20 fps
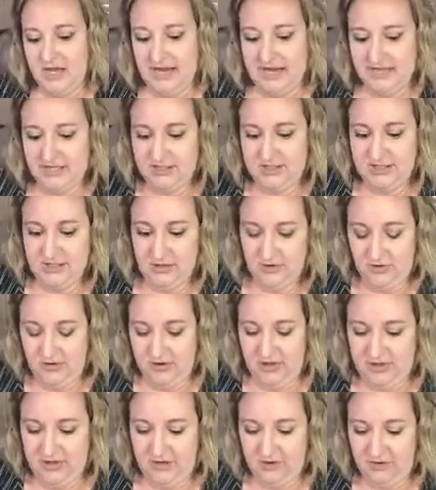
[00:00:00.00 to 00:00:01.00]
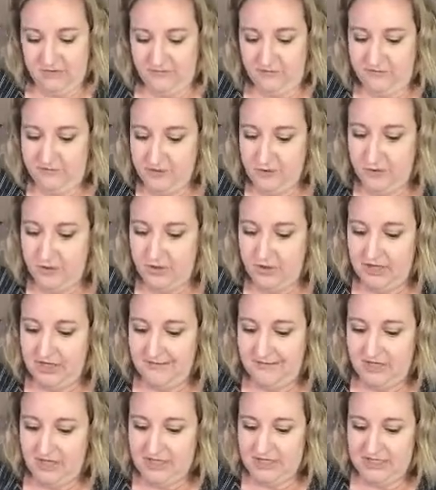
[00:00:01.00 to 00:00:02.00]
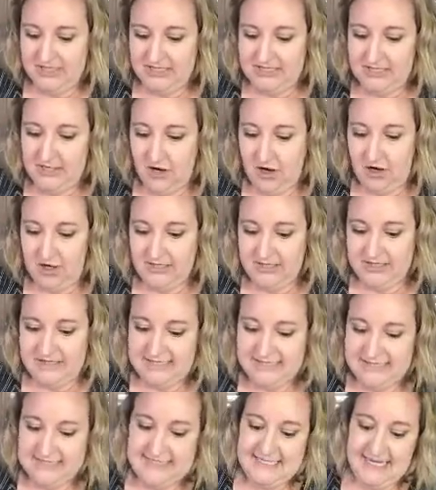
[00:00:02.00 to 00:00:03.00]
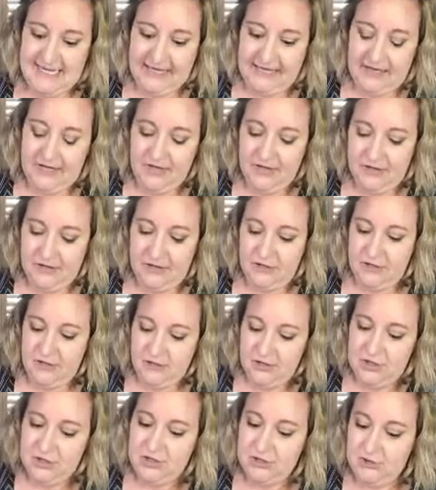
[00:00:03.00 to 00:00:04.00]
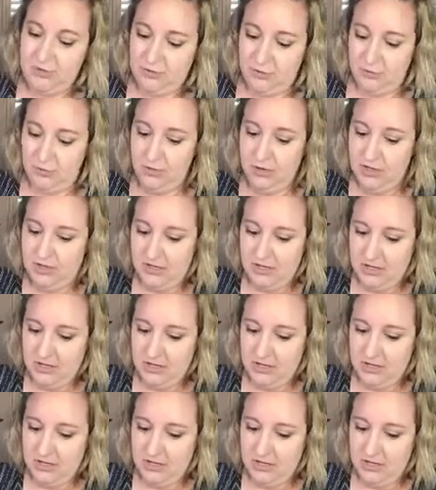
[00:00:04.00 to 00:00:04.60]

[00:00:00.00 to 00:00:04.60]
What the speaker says: And so your floral images are gonna stick to